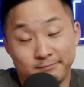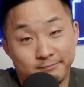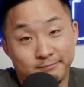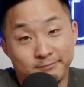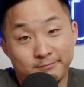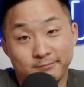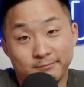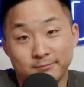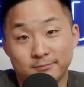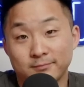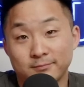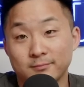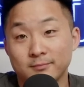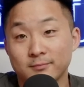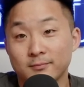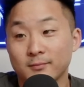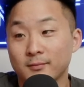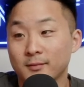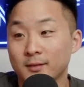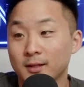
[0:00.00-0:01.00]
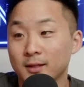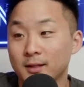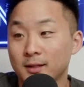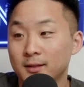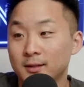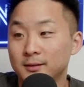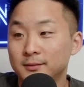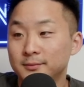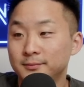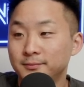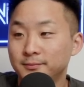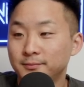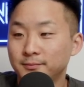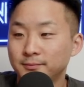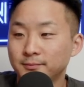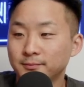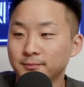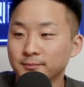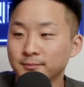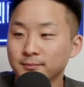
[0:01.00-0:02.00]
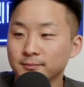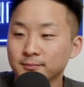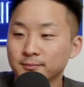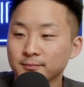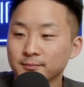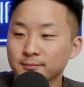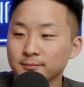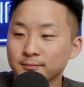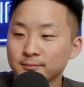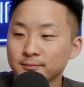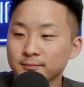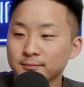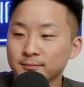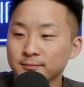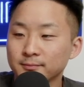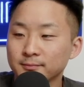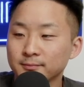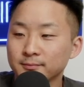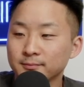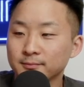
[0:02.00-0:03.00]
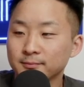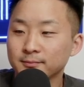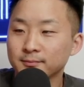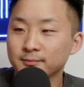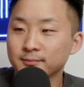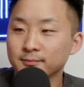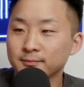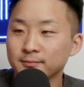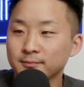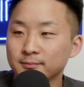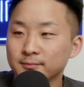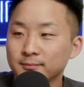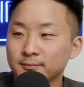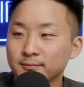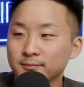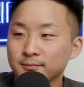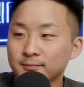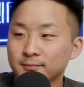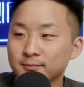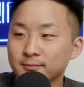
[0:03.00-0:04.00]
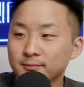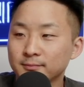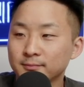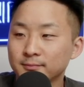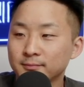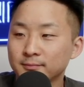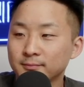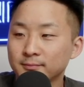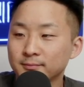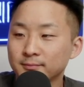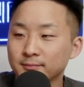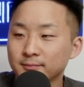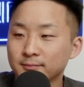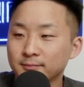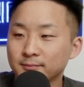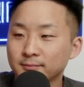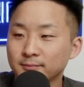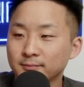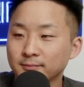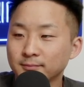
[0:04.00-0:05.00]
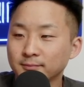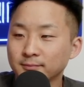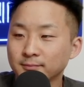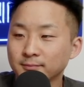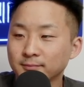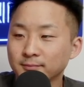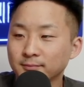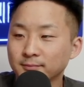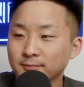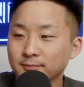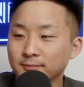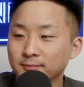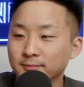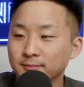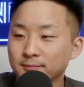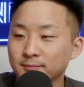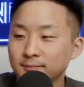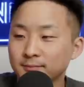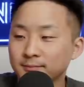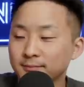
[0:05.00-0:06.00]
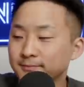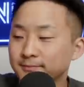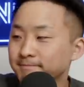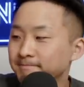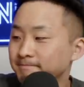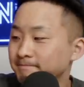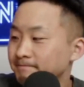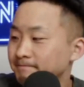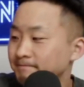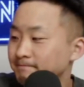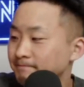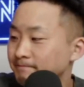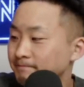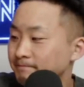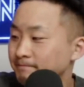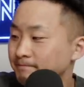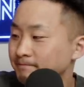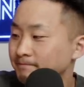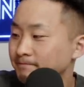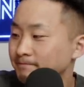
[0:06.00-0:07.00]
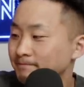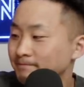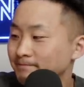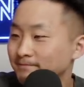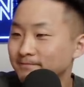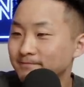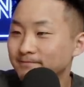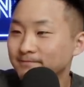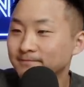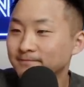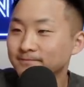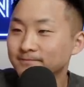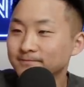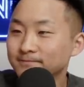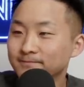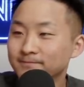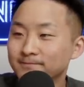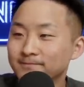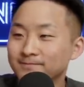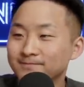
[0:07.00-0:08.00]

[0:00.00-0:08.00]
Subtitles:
[no speech]